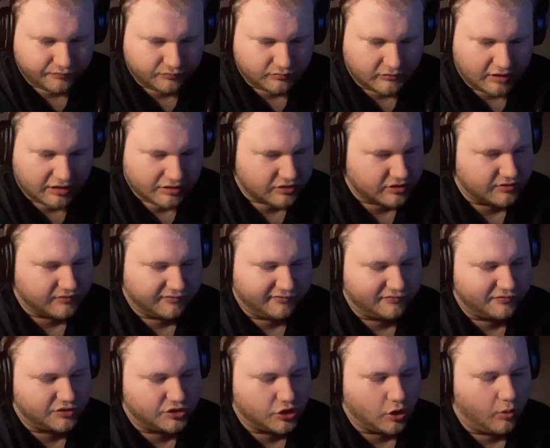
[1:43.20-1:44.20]
it's
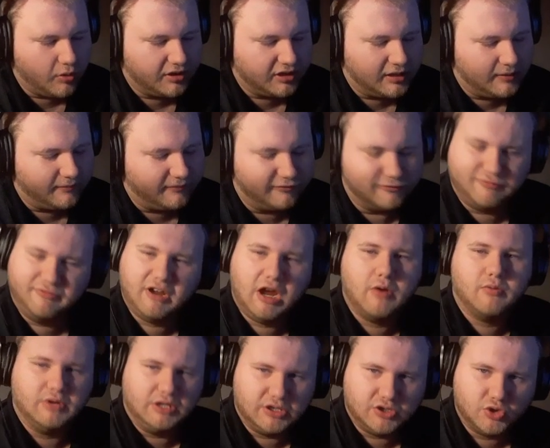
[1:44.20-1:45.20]
showing him
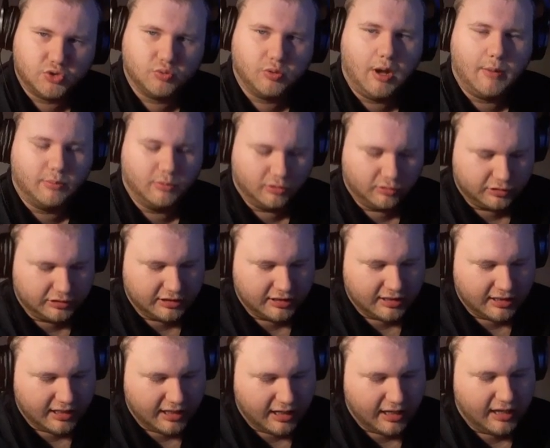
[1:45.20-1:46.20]
very troubled.
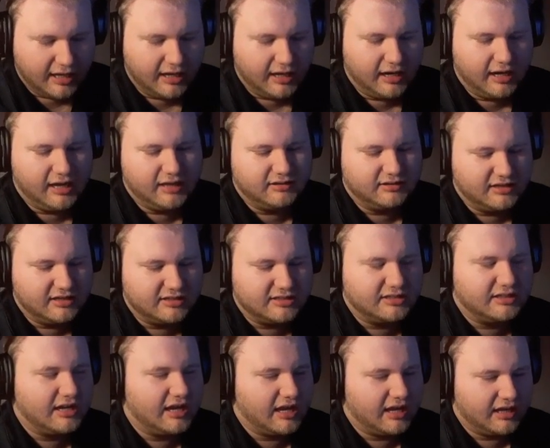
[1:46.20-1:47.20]
And this
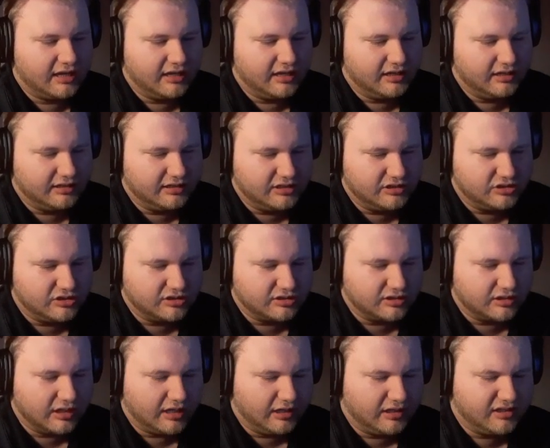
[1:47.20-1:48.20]
guy, he's just
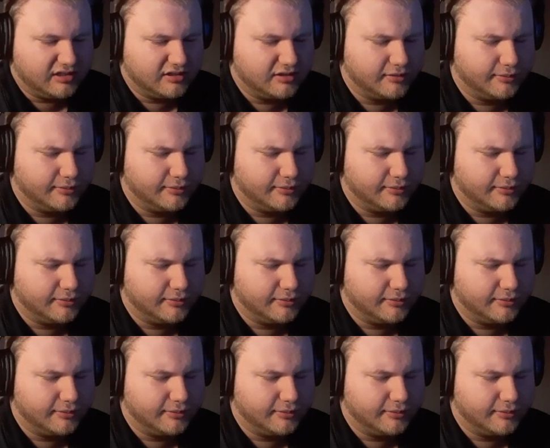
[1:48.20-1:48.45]
like,